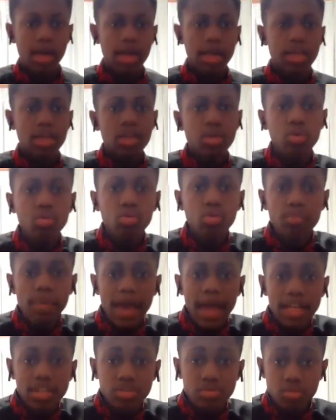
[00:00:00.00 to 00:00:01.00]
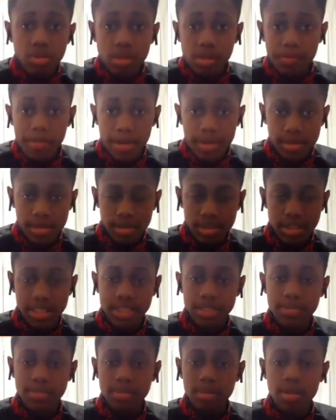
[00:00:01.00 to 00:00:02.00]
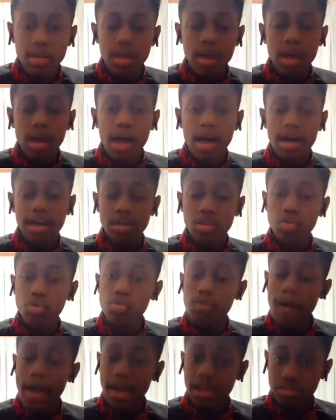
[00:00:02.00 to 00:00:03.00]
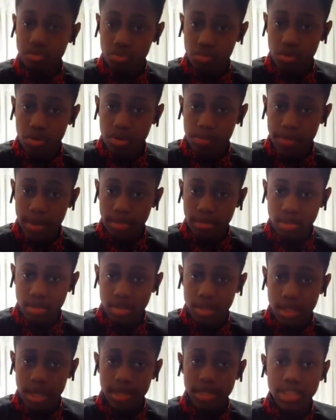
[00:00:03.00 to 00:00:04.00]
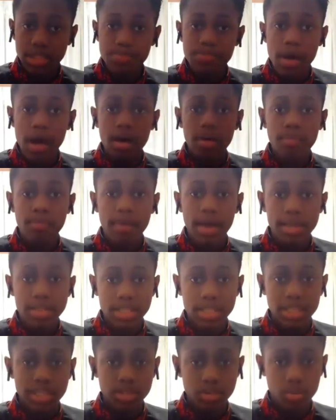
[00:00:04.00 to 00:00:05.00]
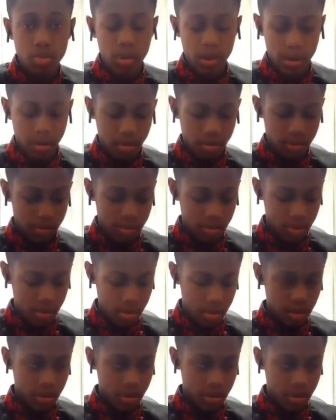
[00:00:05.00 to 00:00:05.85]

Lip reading: A cube has 3 dimensions. A cube has 3 dimensions, and it's bound by 6 squares.